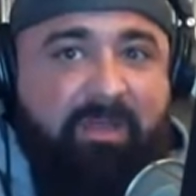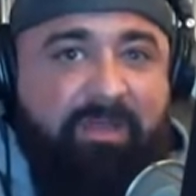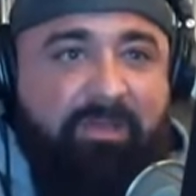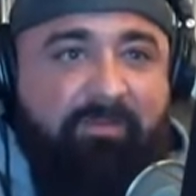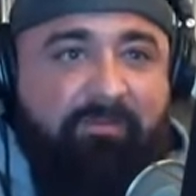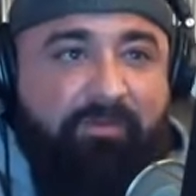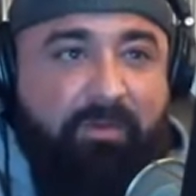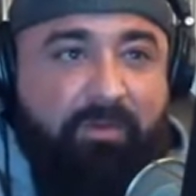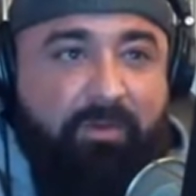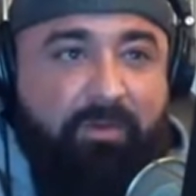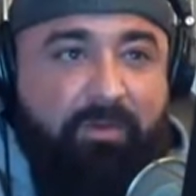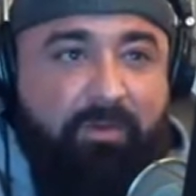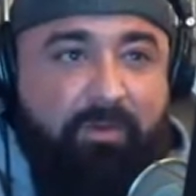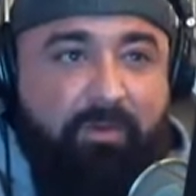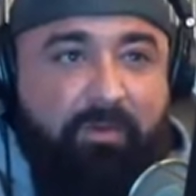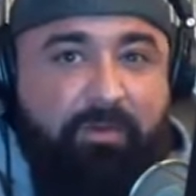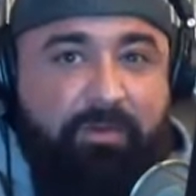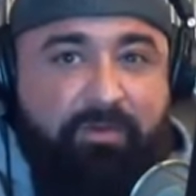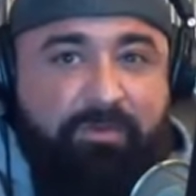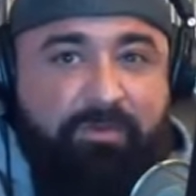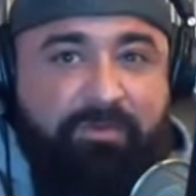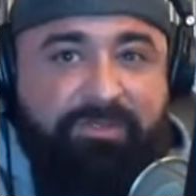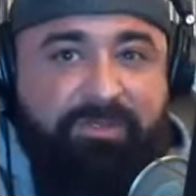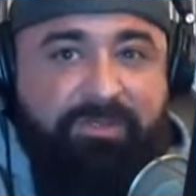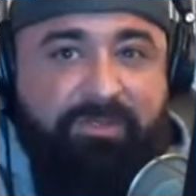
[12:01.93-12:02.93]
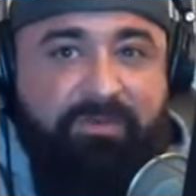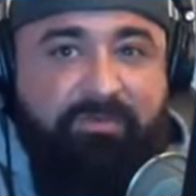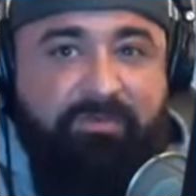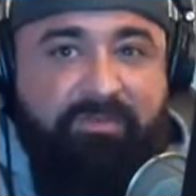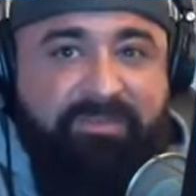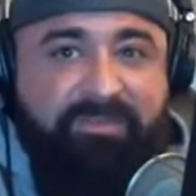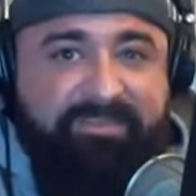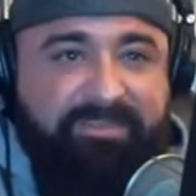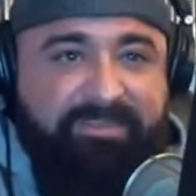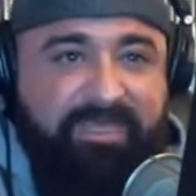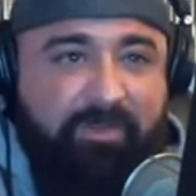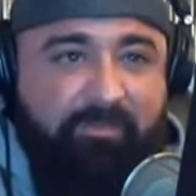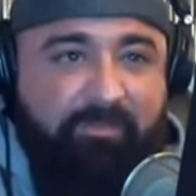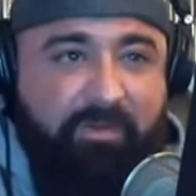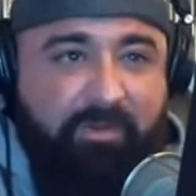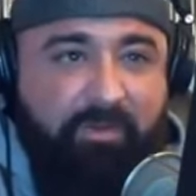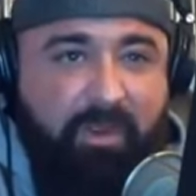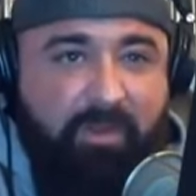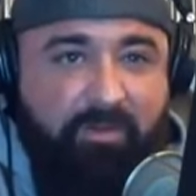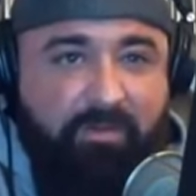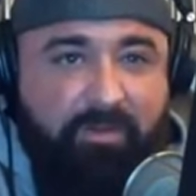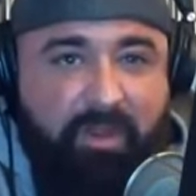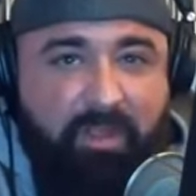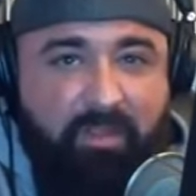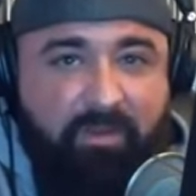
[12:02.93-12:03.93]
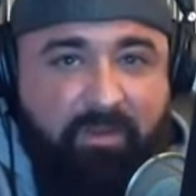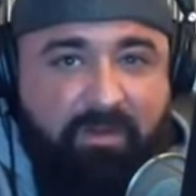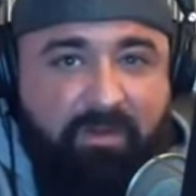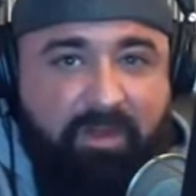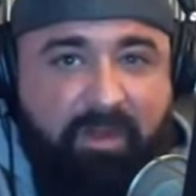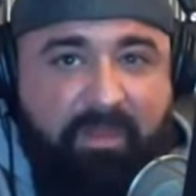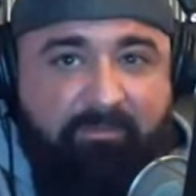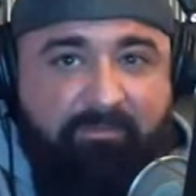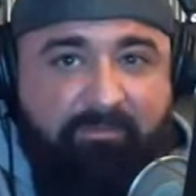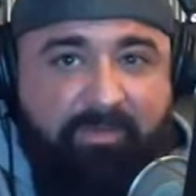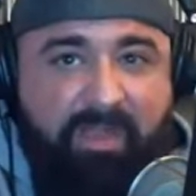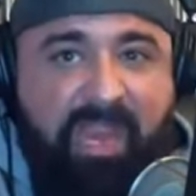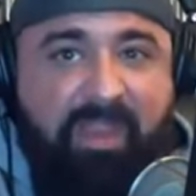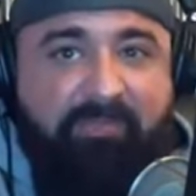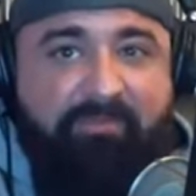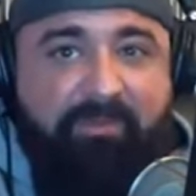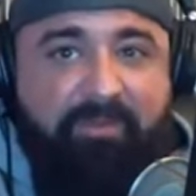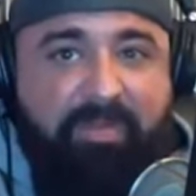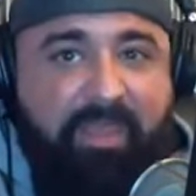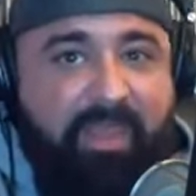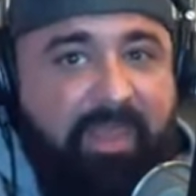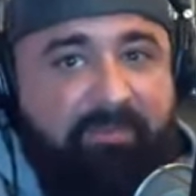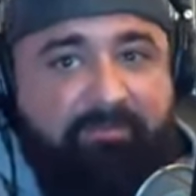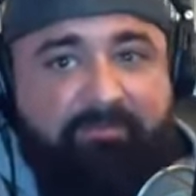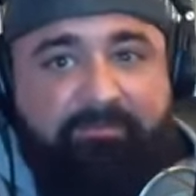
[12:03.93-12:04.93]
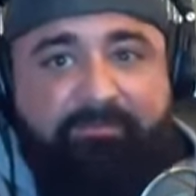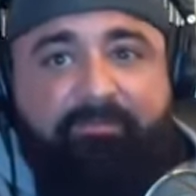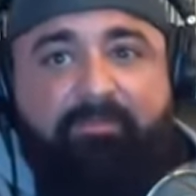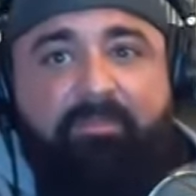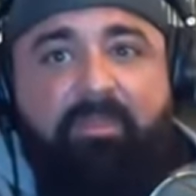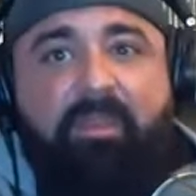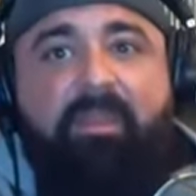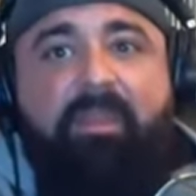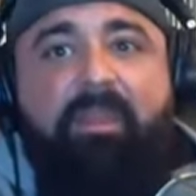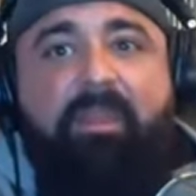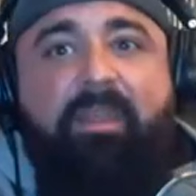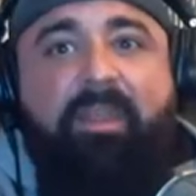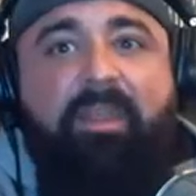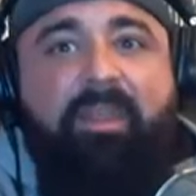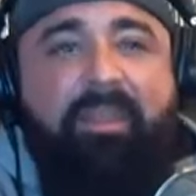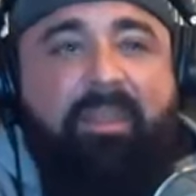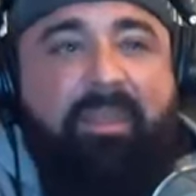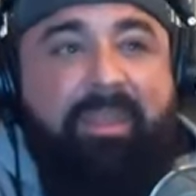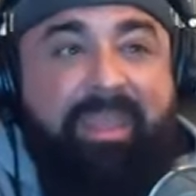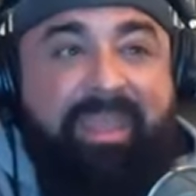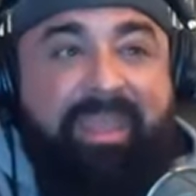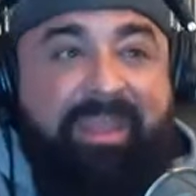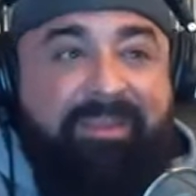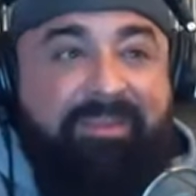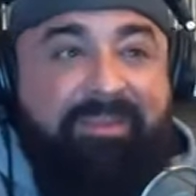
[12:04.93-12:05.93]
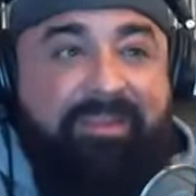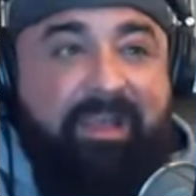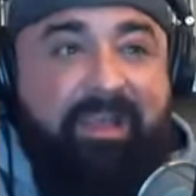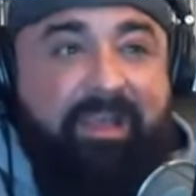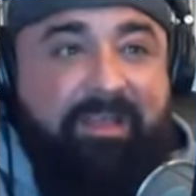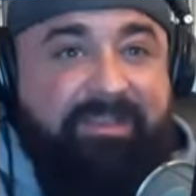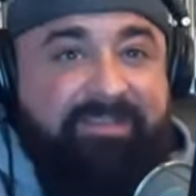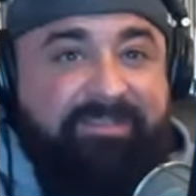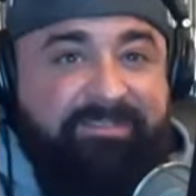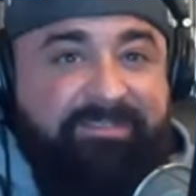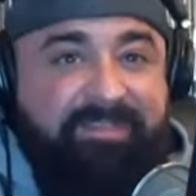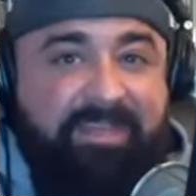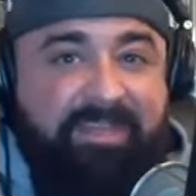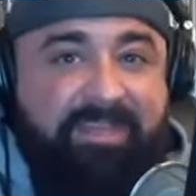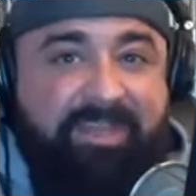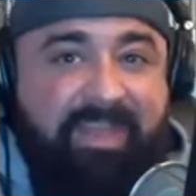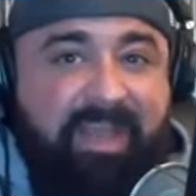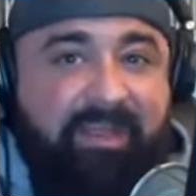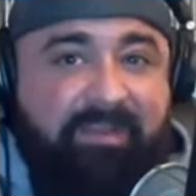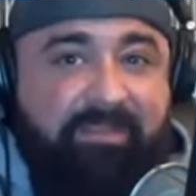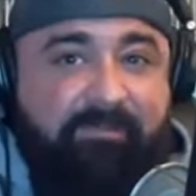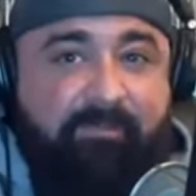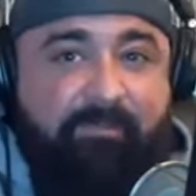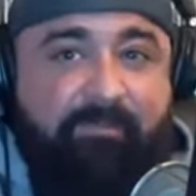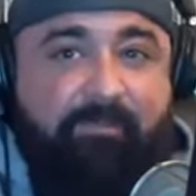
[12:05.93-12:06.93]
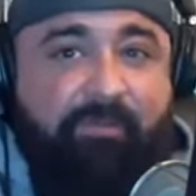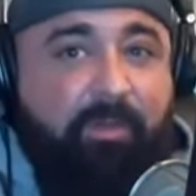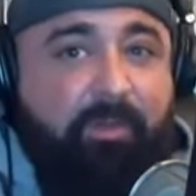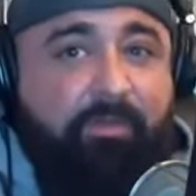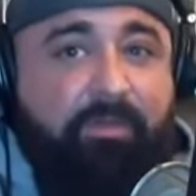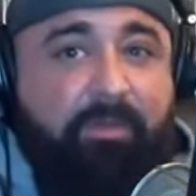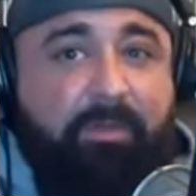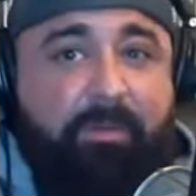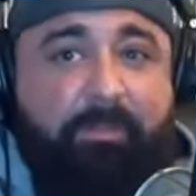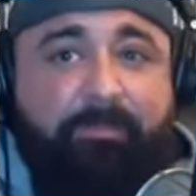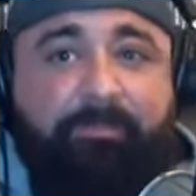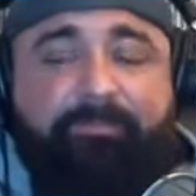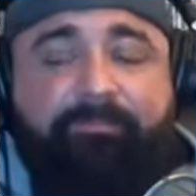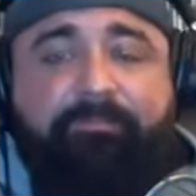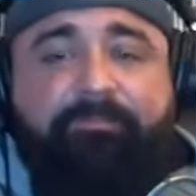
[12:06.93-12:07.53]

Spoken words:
And if you're a new user, then save your $100 credit for after that and extend it out even further.